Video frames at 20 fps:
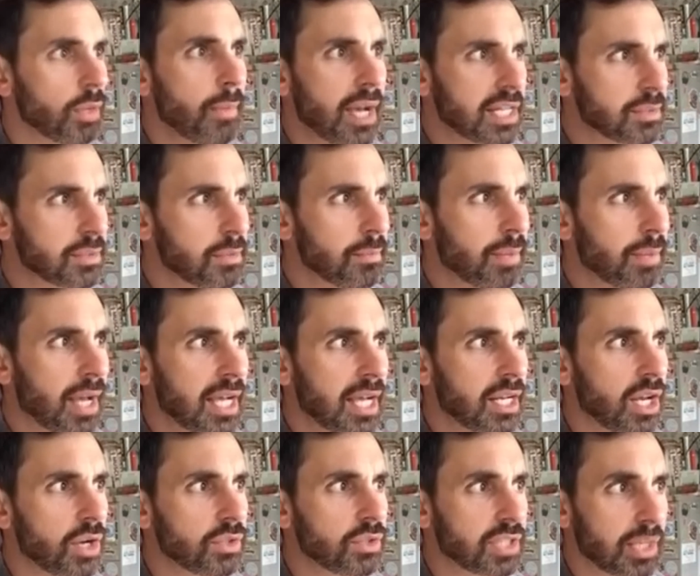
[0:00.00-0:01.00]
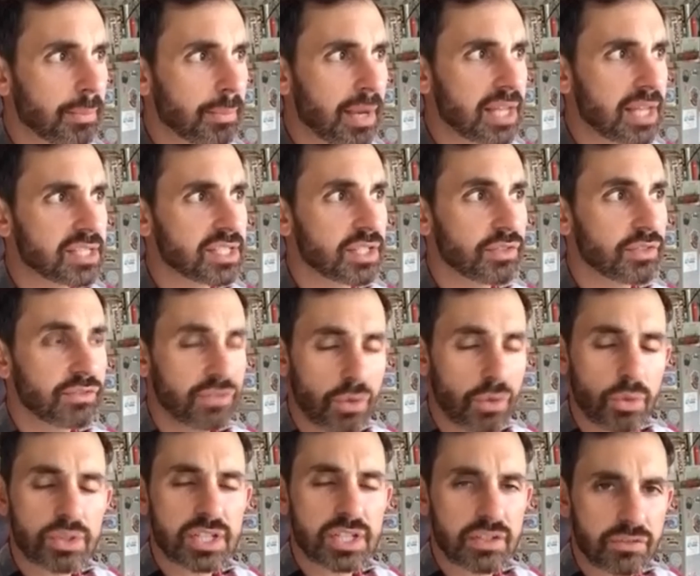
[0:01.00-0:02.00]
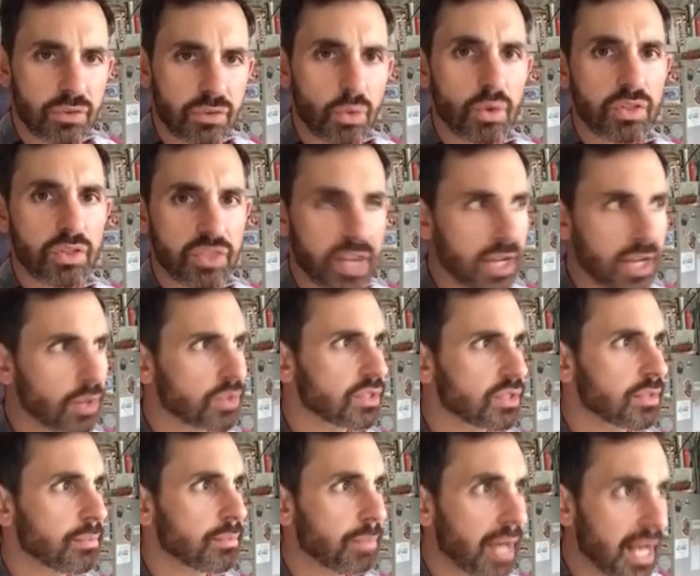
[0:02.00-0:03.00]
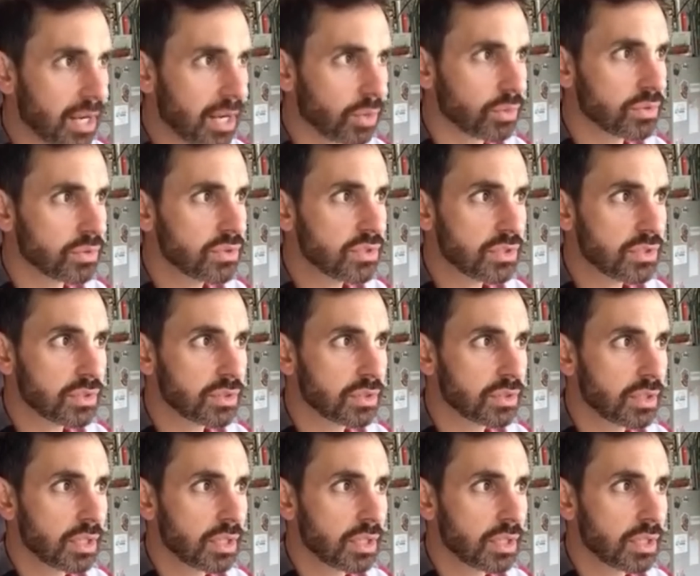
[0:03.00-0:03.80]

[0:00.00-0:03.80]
With a maximum payload capacity of 44,000 pounds.